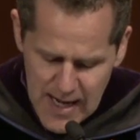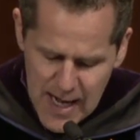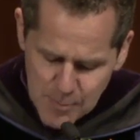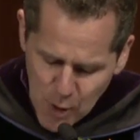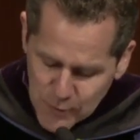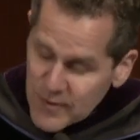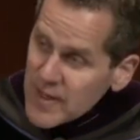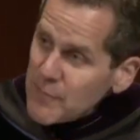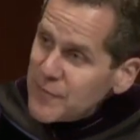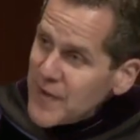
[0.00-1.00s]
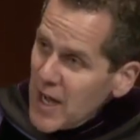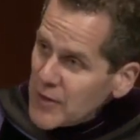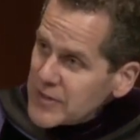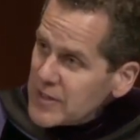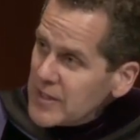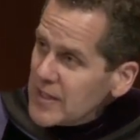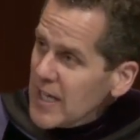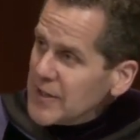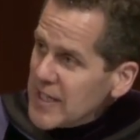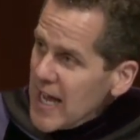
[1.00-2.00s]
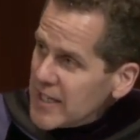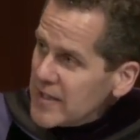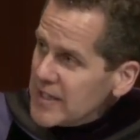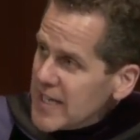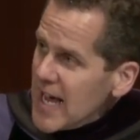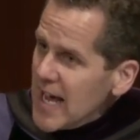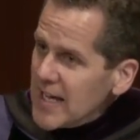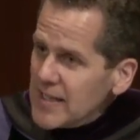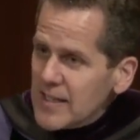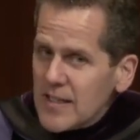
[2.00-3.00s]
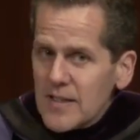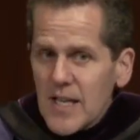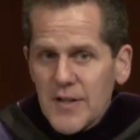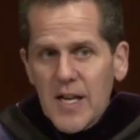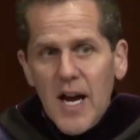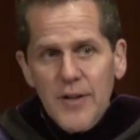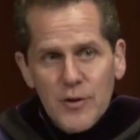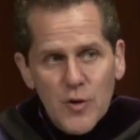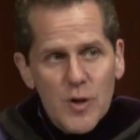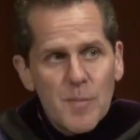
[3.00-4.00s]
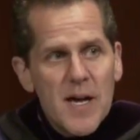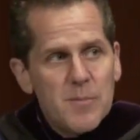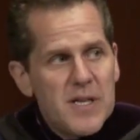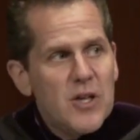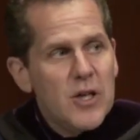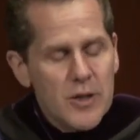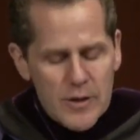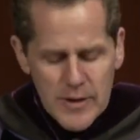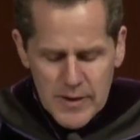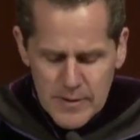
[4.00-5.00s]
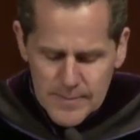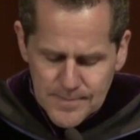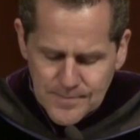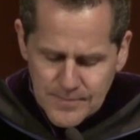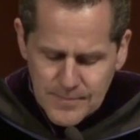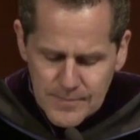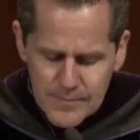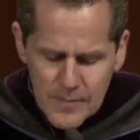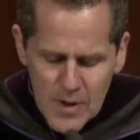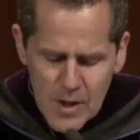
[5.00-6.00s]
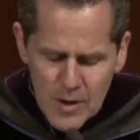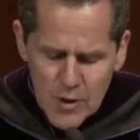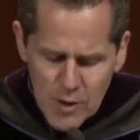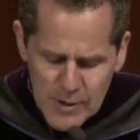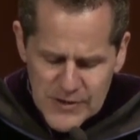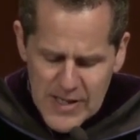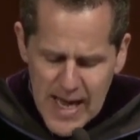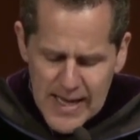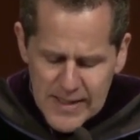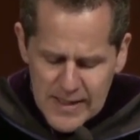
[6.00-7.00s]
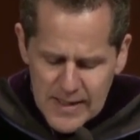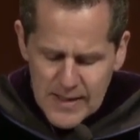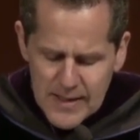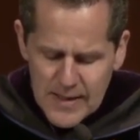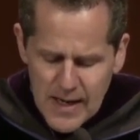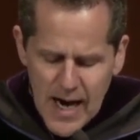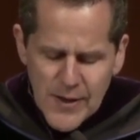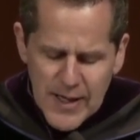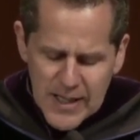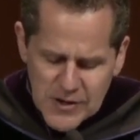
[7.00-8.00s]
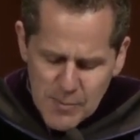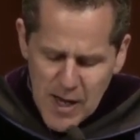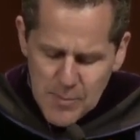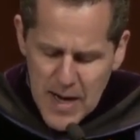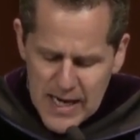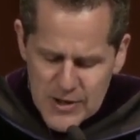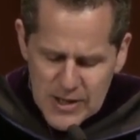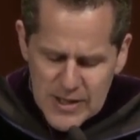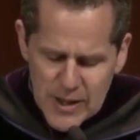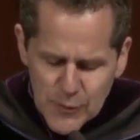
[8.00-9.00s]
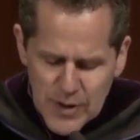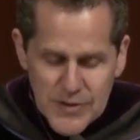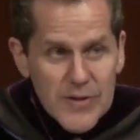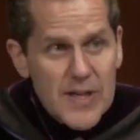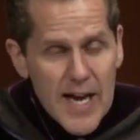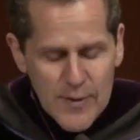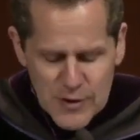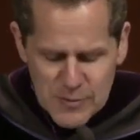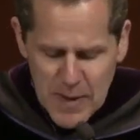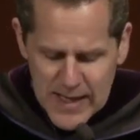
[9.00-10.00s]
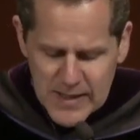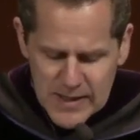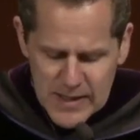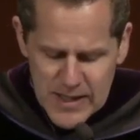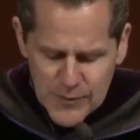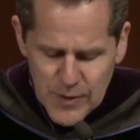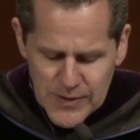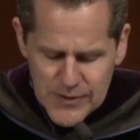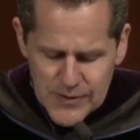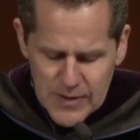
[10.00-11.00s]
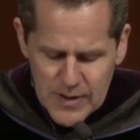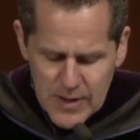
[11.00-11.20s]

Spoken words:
And both of them felt, at the end of the day, that the other group had been heard. Kumi said, "I think it's about managing difference and respecting the difference.